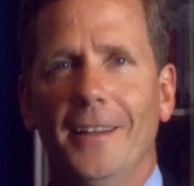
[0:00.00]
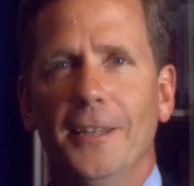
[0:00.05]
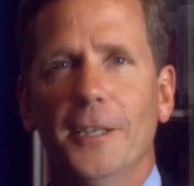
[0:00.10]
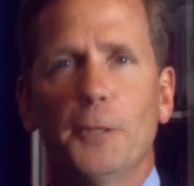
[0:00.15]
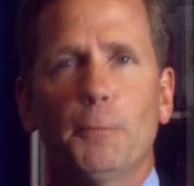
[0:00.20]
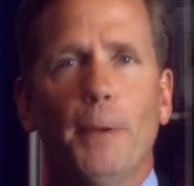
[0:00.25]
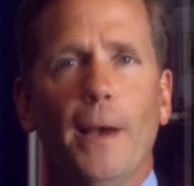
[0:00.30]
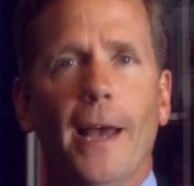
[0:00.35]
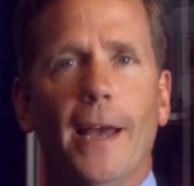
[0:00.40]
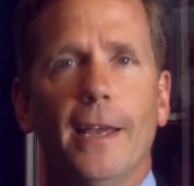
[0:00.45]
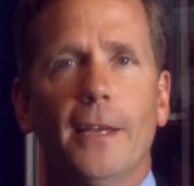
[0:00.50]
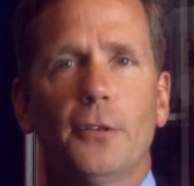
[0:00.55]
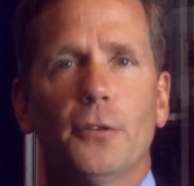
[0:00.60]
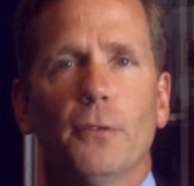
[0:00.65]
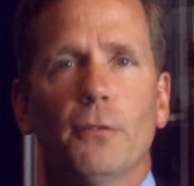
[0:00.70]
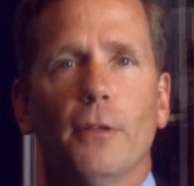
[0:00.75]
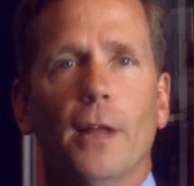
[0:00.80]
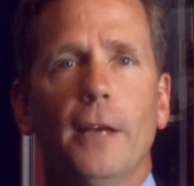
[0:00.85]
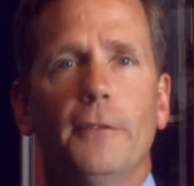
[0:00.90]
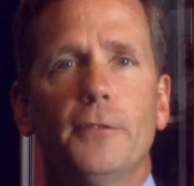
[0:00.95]
This package
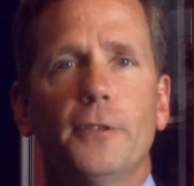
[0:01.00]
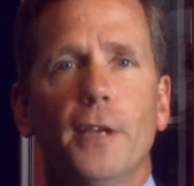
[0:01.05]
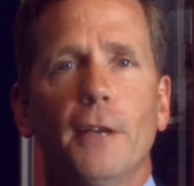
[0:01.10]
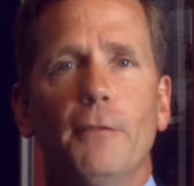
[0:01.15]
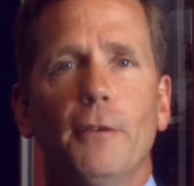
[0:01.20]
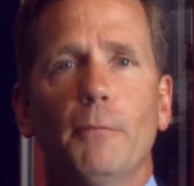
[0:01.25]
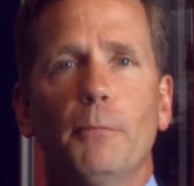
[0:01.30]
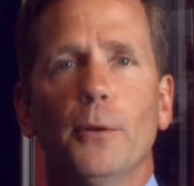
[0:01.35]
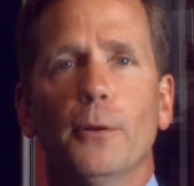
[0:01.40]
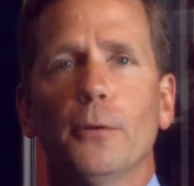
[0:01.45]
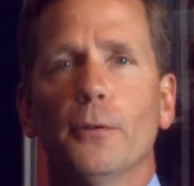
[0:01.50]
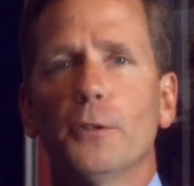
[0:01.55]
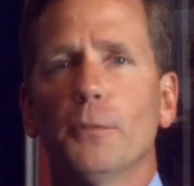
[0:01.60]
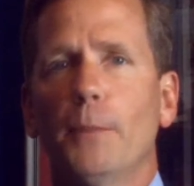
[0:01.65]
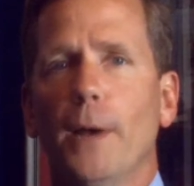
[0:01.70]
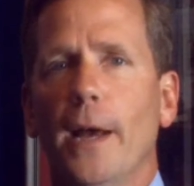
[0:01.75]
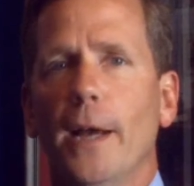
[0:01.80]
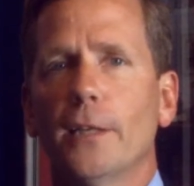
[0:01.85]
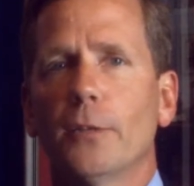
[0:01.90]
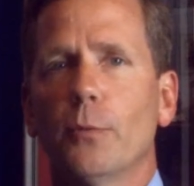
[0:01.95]
of life-saving bills
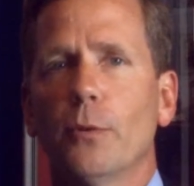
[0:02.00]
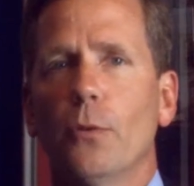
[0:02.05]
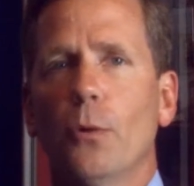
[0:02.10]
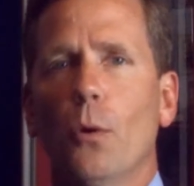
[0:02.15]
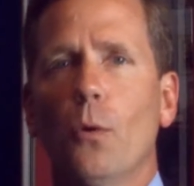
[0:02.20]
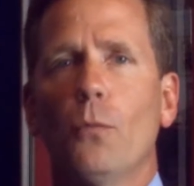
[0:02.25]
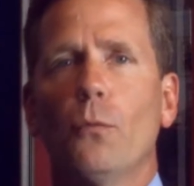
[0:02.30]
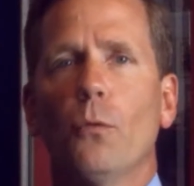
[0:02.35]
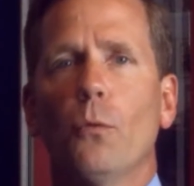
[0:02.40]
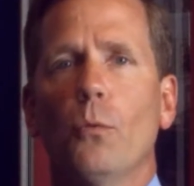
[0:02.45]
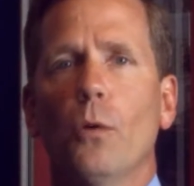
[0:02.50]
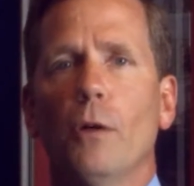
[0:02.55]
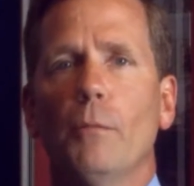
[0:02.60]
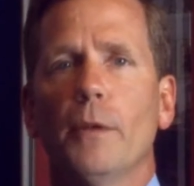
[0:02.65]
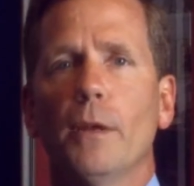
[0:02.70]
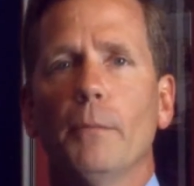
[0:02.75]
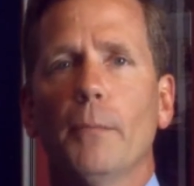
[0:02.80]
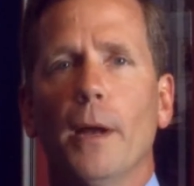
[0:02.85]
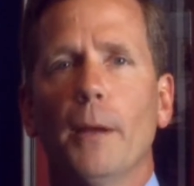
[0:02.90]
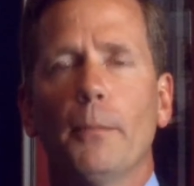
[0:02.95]
passed with
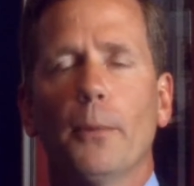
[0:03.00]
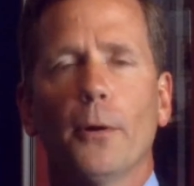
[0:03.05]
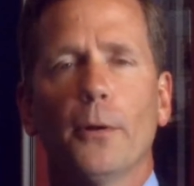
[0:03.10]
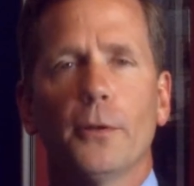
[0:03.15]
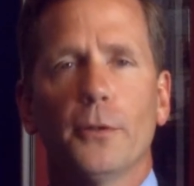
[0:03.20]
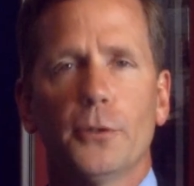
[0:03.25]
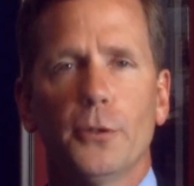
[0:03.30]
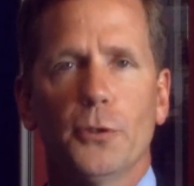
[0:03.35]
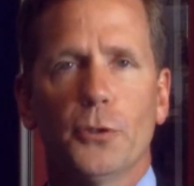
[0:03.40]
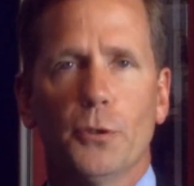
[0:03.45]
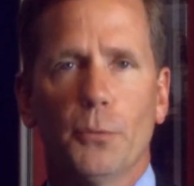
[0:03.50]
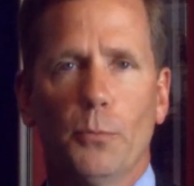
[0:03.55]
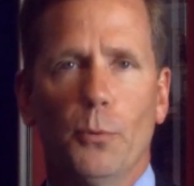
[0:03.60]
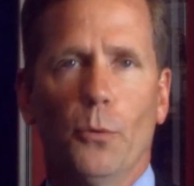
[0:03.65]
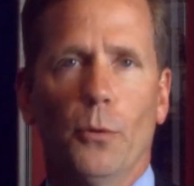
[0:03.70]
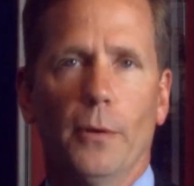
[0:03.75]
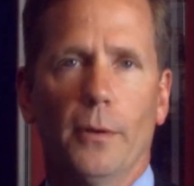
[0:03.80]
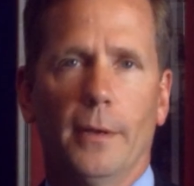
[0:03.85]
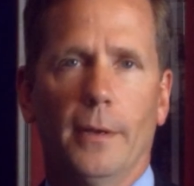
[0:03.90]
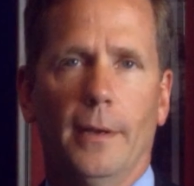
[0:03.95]
overwhelming bipartisan
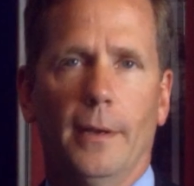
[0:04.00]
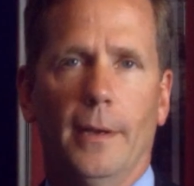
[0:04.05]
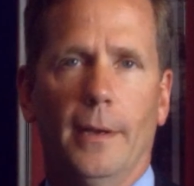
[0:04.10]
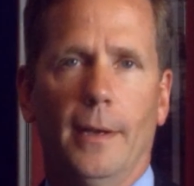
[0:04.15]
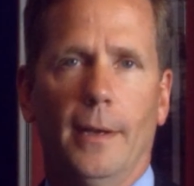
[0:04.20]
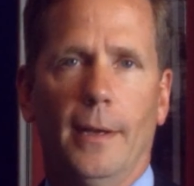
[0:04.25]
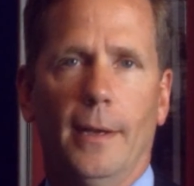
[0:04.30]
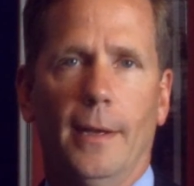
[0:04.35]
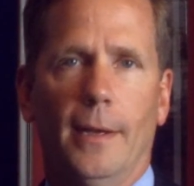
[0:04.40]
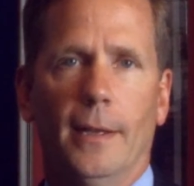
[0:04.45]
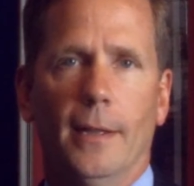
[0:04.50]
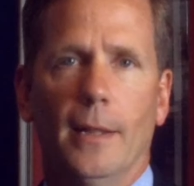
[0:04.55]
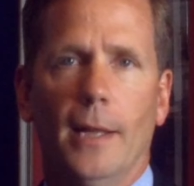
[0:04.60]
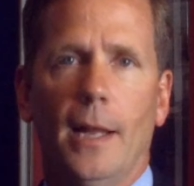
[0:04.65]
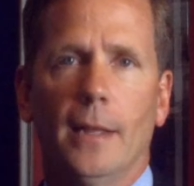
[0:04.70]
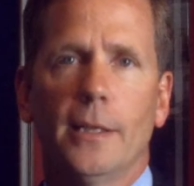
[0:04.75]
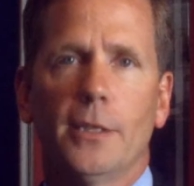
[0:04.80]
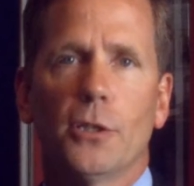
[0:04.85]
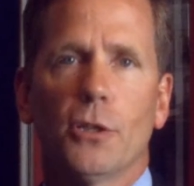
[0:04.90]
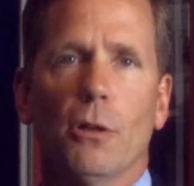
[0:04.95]
support.
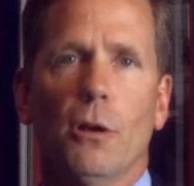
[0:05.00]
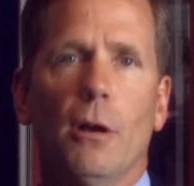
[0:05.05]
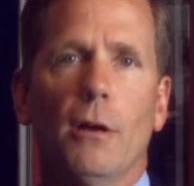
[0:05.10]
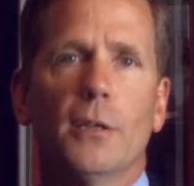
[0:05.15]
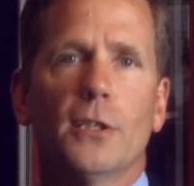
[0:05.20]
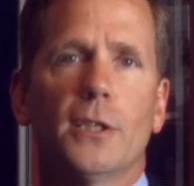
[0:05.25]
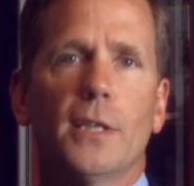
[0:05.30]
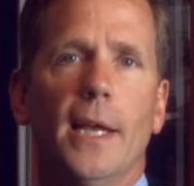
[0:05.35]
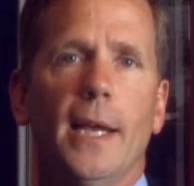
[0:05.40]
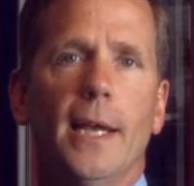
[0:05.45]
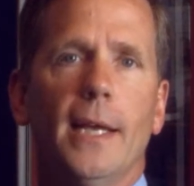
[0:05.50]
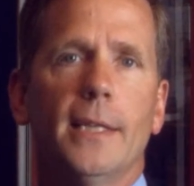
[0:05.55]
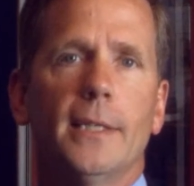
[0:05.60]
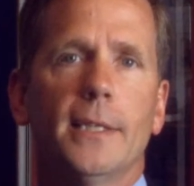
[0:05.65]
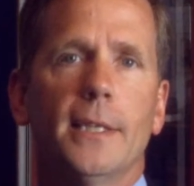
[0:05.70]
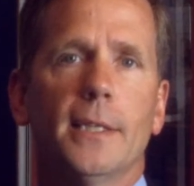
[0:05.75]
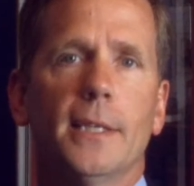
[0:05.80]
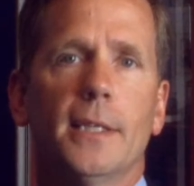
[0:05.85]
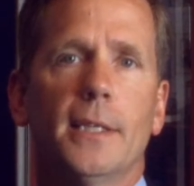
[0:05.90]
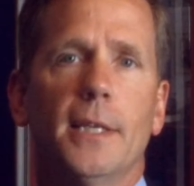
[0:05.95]
Lali's Law
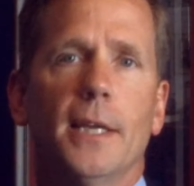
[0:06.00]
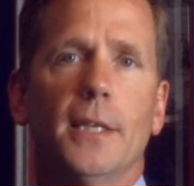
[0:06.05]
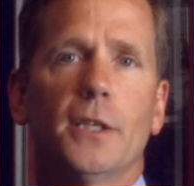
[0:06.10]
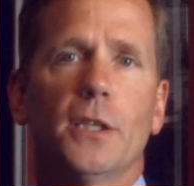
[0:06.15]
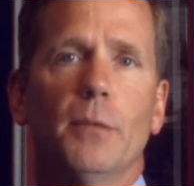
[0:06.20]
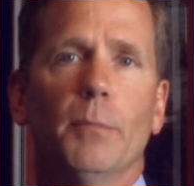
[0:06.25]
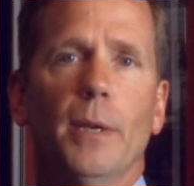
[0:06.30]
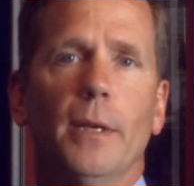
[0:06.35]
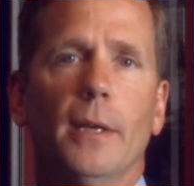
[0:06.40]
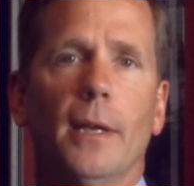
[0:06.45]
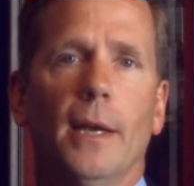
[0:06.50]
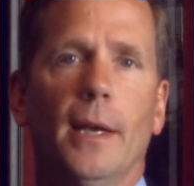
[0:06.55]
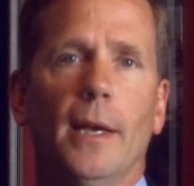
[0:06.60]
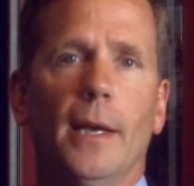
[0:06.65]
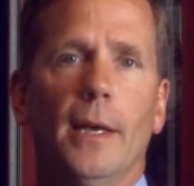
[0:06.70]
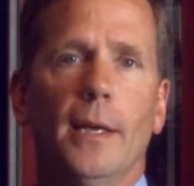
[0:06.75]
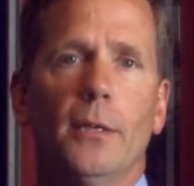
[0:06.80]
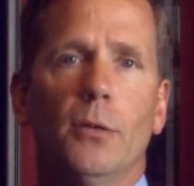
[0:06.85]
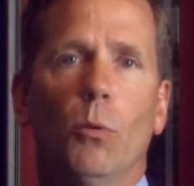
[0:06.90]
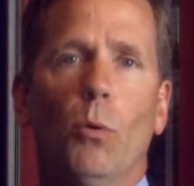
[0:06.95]
stands as a testament
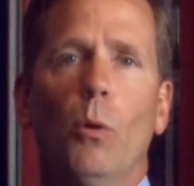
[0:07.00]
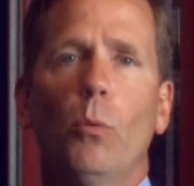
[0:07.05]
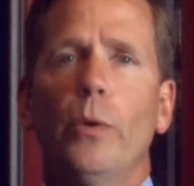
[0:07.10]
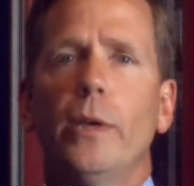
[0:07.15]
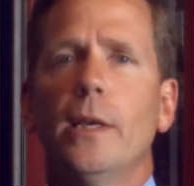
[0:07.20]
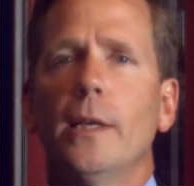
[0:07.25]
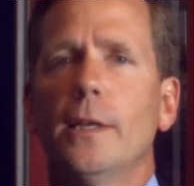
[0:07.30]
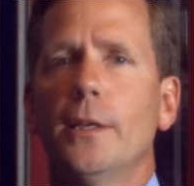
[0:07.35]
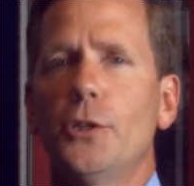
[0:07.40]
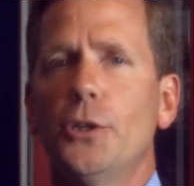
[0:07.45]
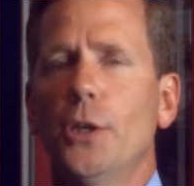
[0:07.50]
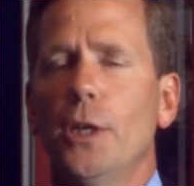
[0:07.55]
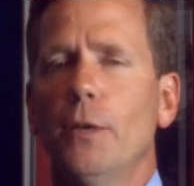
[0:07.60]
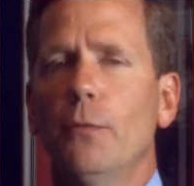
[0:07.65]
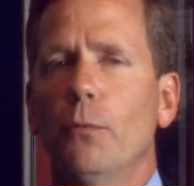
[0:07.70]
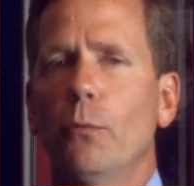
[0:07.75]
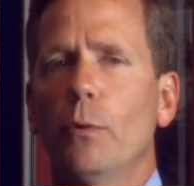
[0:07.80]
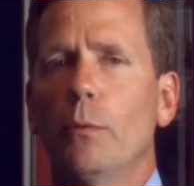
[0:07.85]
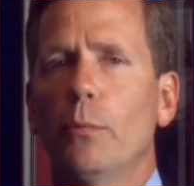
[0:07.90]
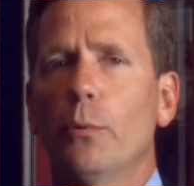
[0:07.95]
to what we can
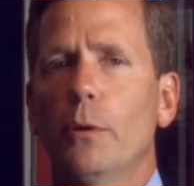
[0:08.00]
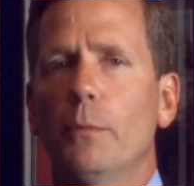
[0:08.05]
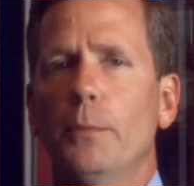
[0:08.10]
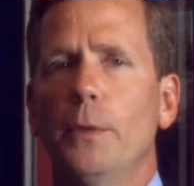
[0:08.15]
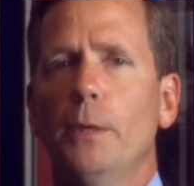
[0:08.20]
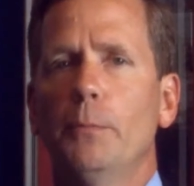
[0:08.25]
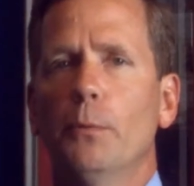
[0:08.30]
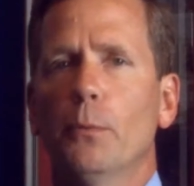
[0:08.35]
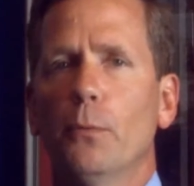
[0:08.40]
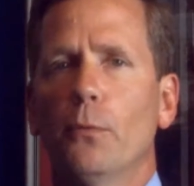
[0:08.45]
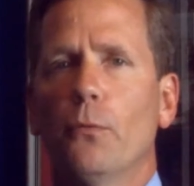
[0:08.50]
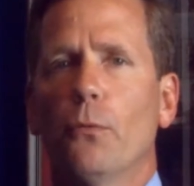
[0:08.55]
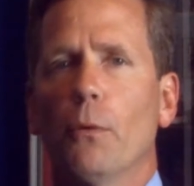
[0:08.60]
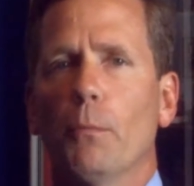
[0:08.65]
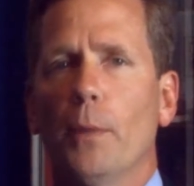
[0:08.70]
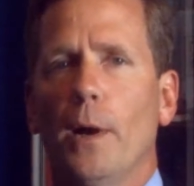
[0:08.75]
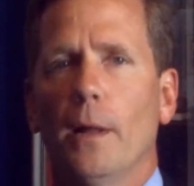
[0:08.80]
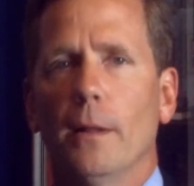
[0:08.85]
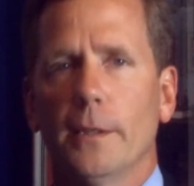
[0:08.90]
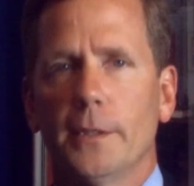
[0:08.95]
achieve when we put people
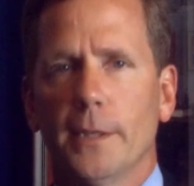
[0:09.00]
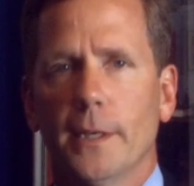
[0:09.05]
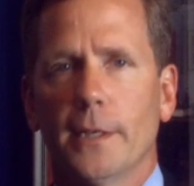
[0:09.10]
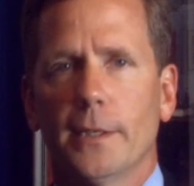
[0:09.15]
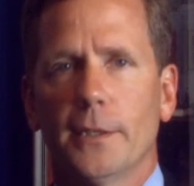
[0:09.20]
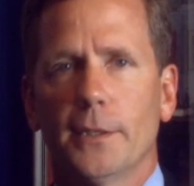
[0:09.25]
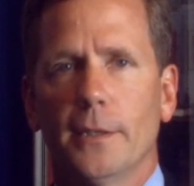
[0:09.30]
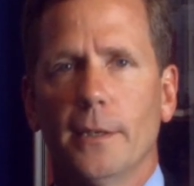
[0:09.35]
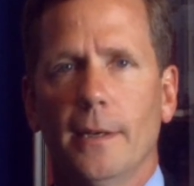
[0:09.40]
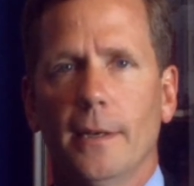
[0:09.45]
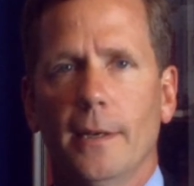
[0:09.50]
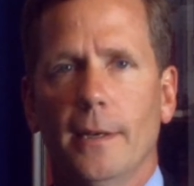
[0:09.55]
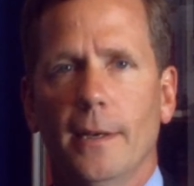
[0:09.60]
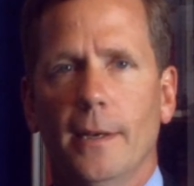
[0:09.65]
before politics.